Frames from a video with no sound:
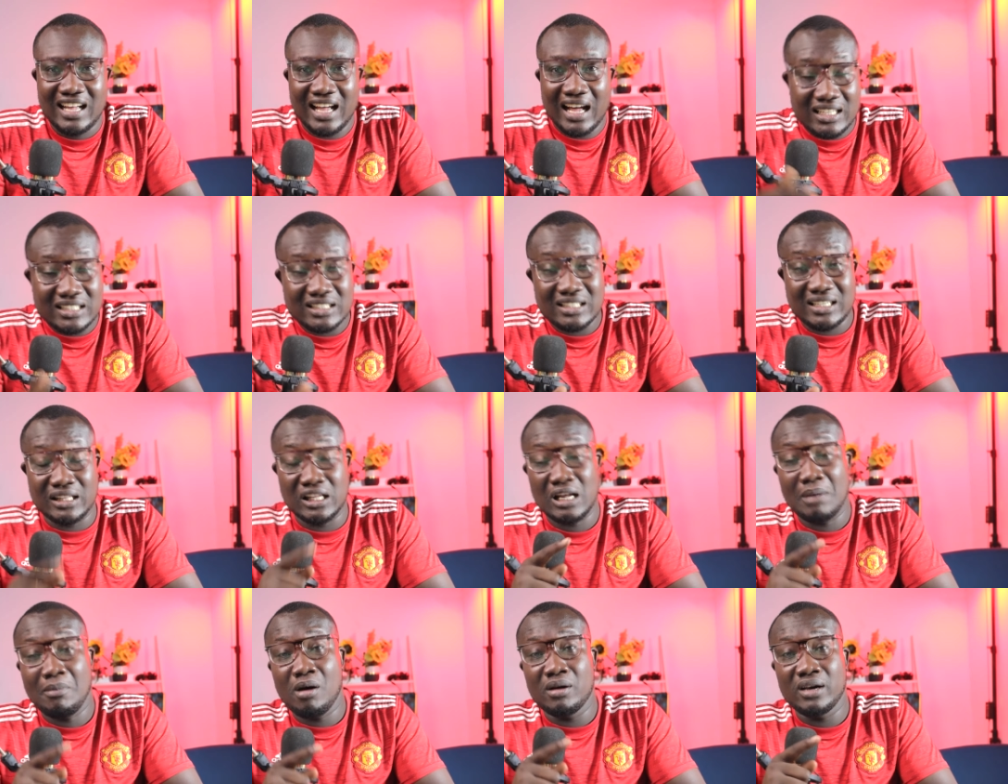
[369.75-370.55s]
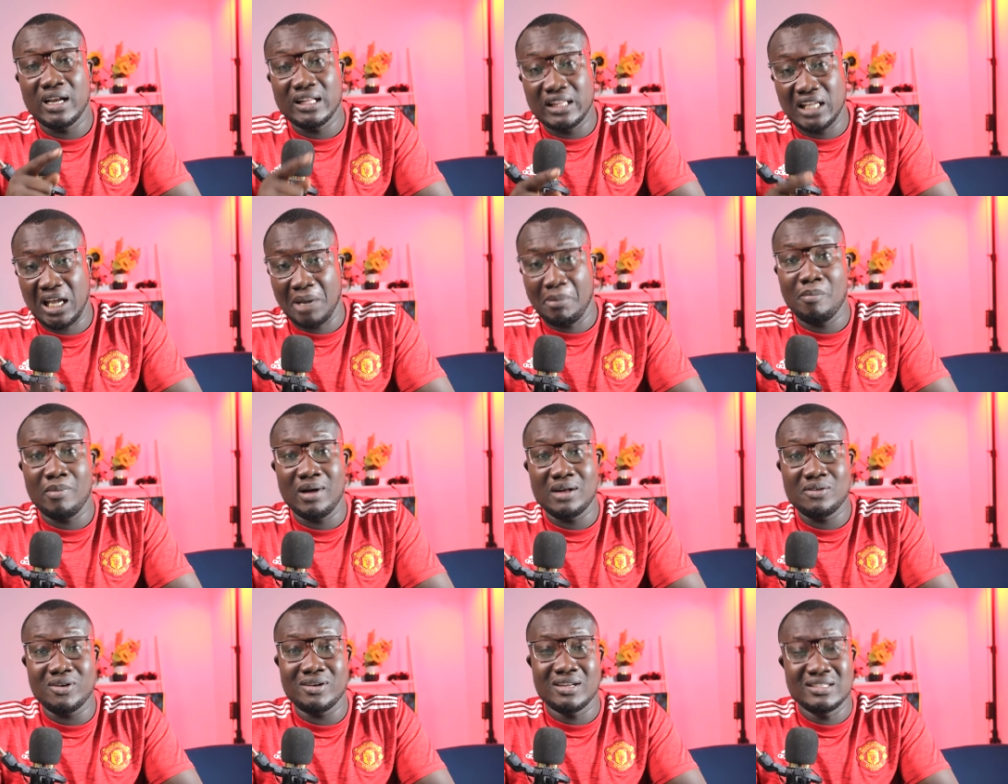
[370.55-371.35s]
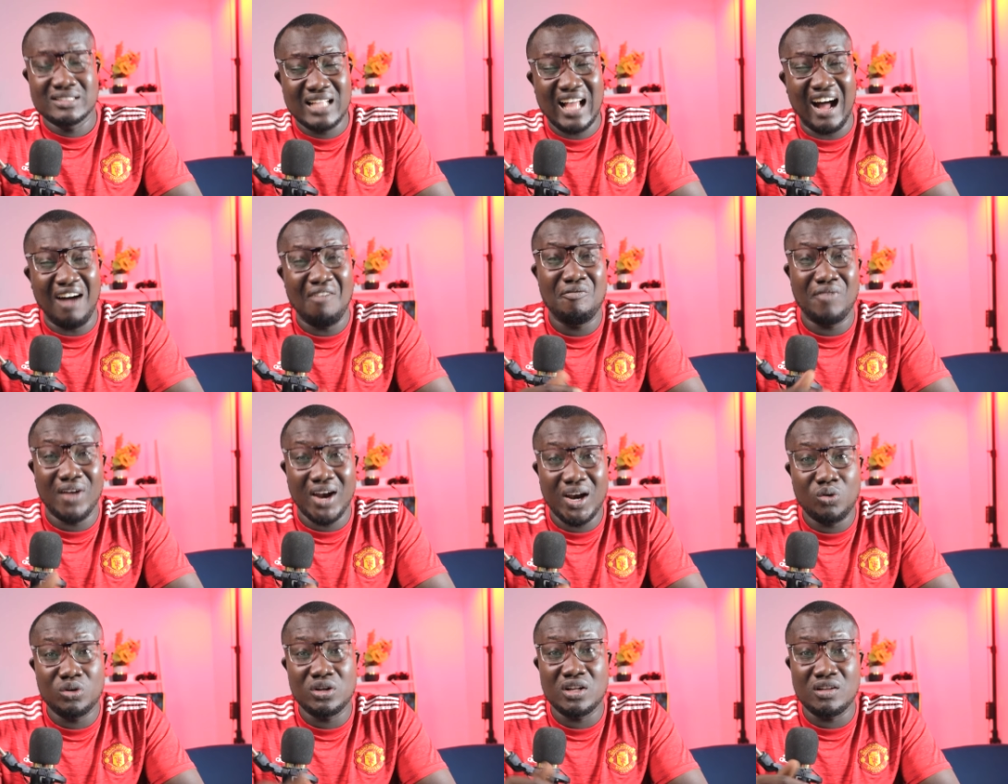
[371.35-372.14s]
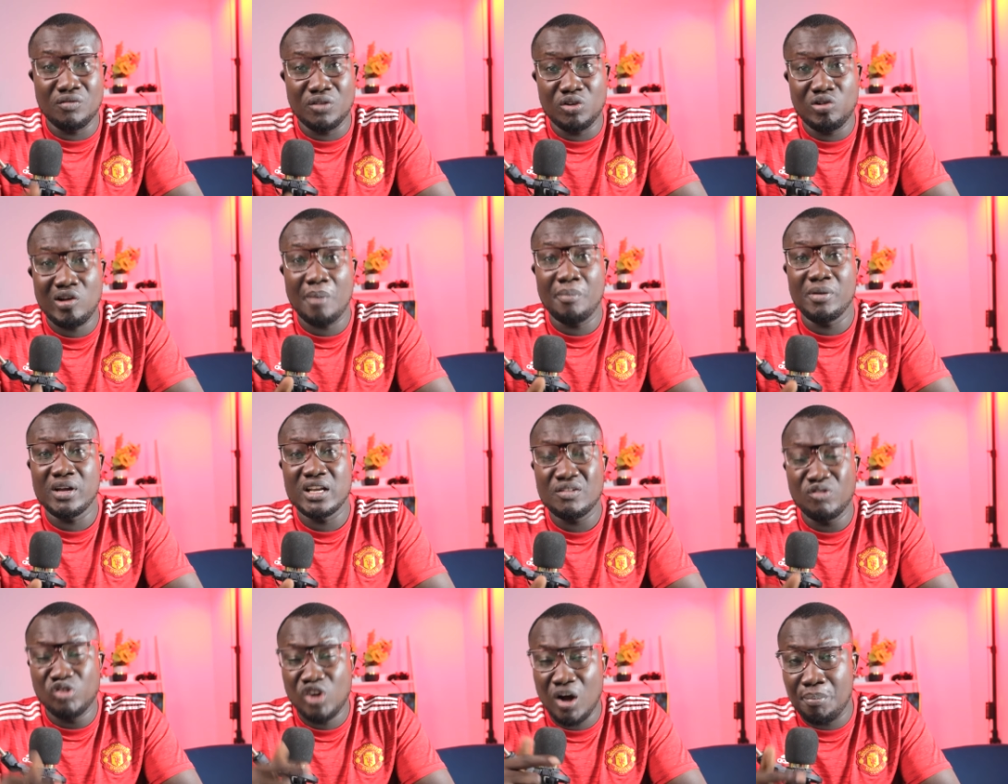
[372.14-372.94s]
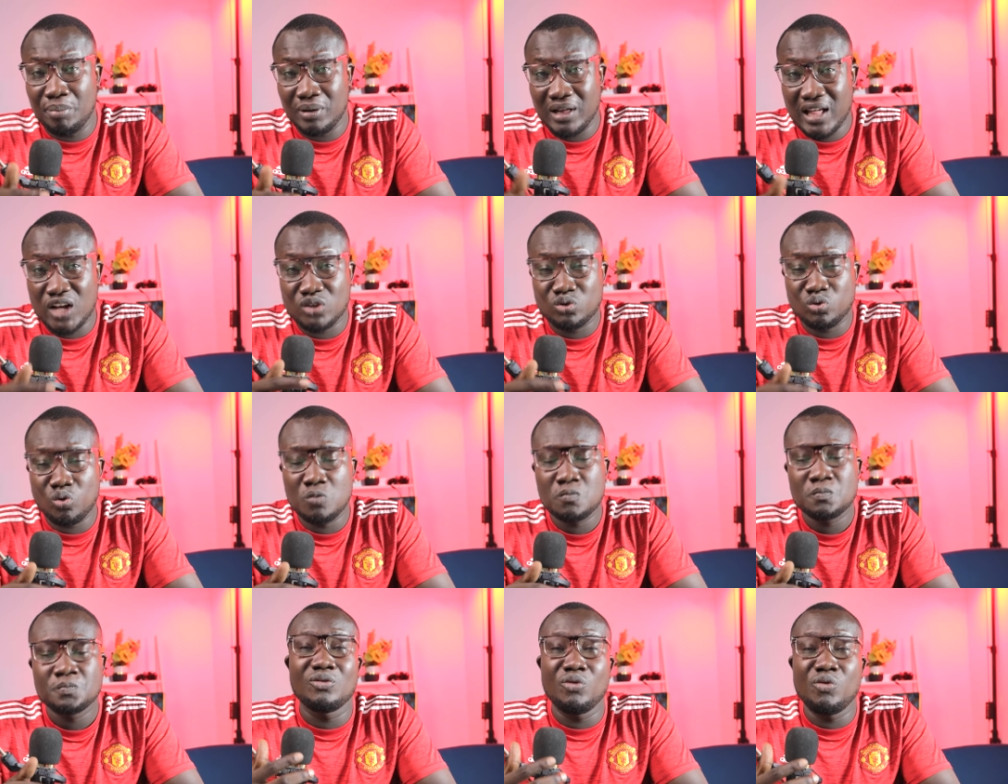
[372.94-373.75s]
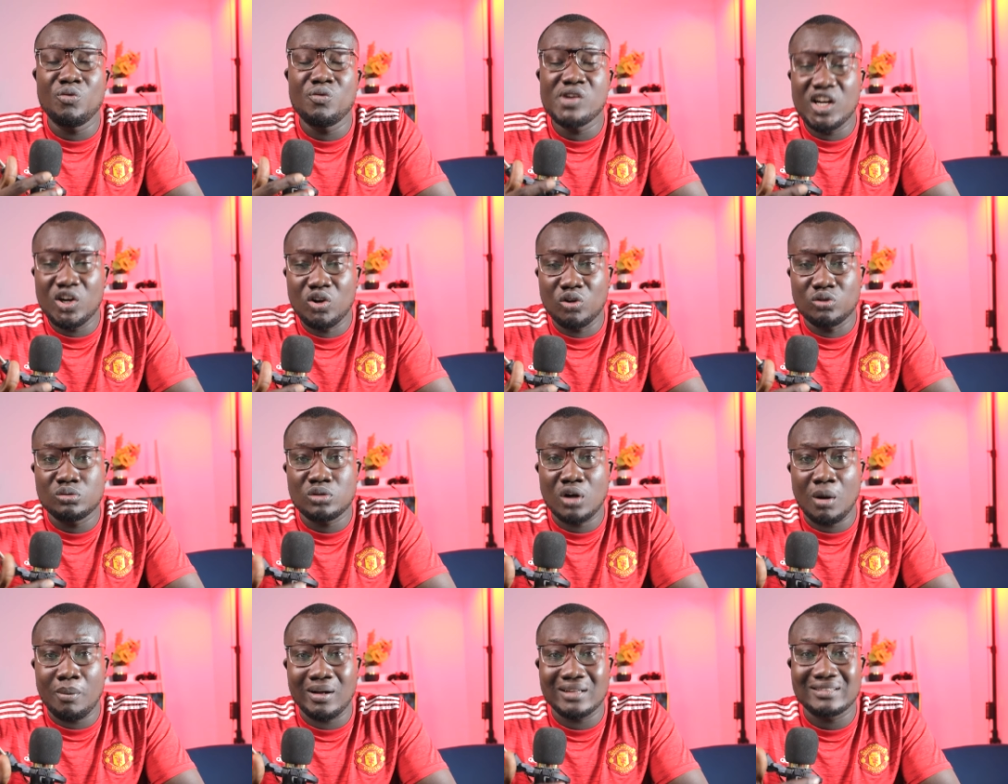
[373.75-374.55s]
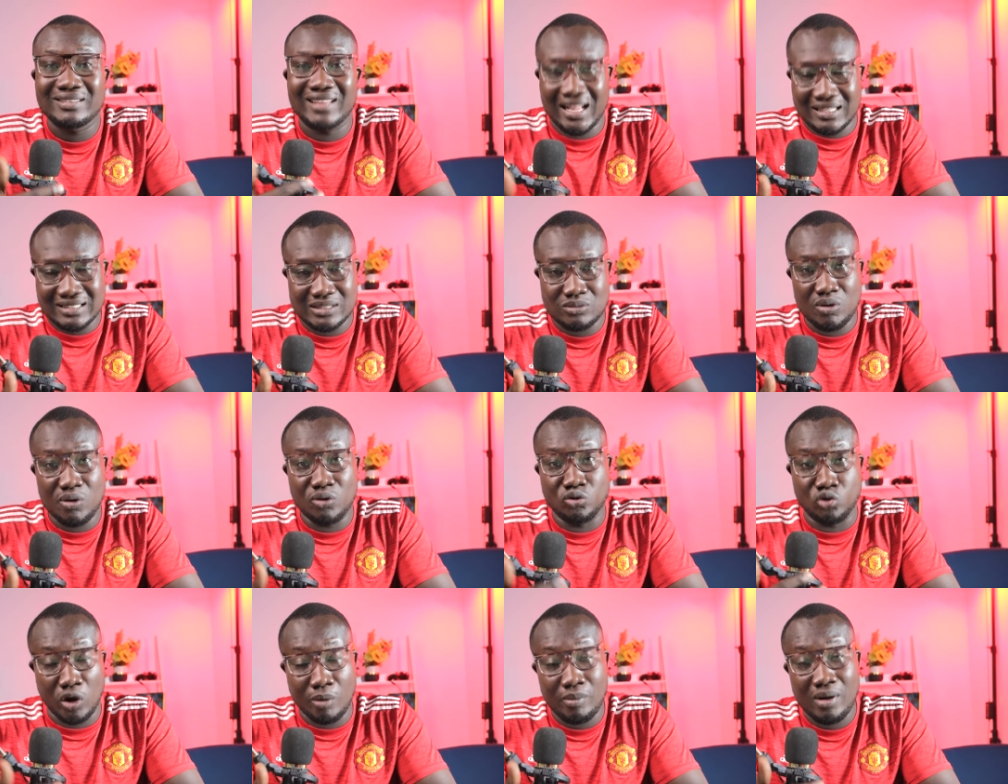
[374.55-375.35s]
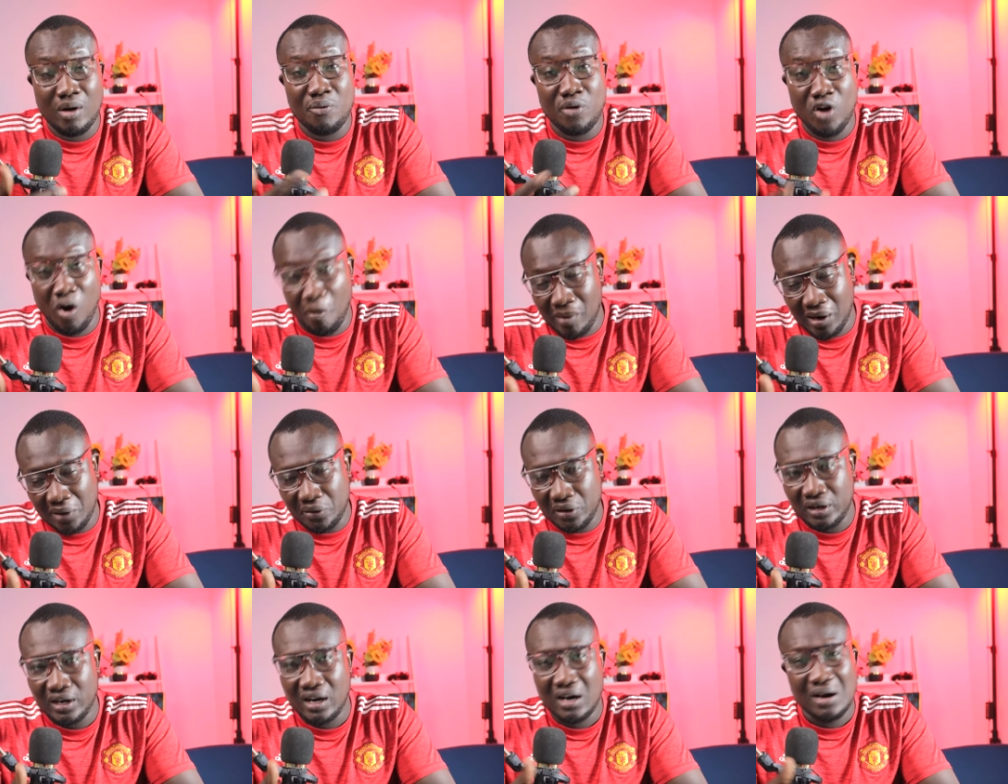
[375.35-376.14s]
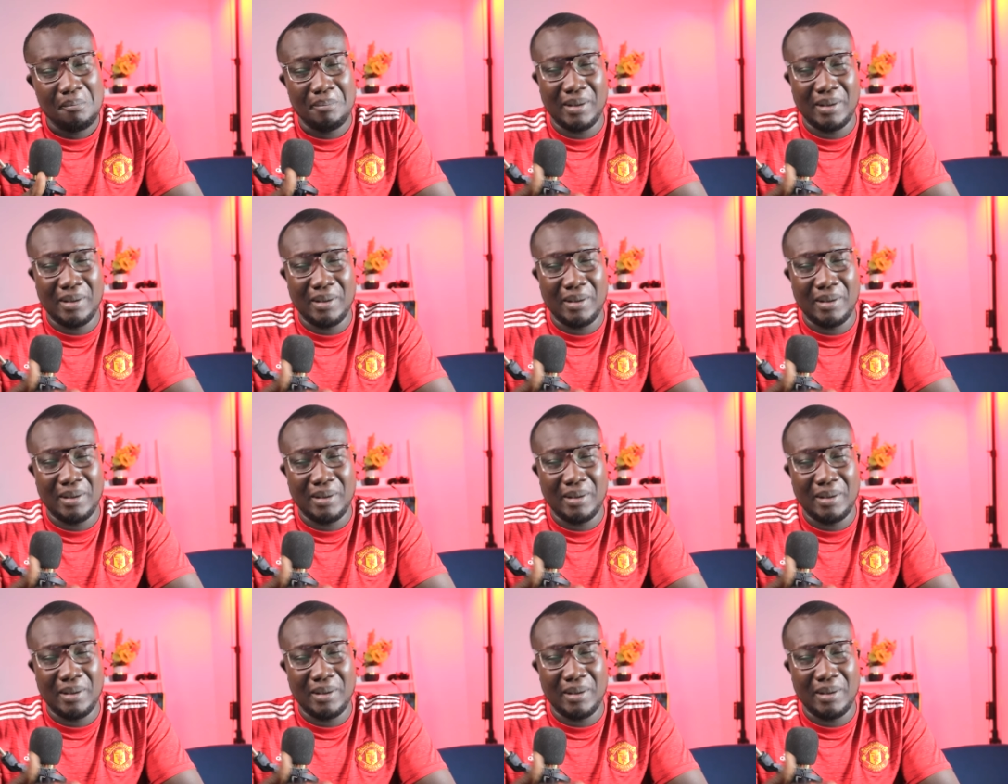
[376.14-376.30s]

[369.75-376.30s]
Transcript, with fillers: And the thing about the thing about Madrid is they have very good individual, individual players. So we really don't talk about tactics when we talk about Real Madrid.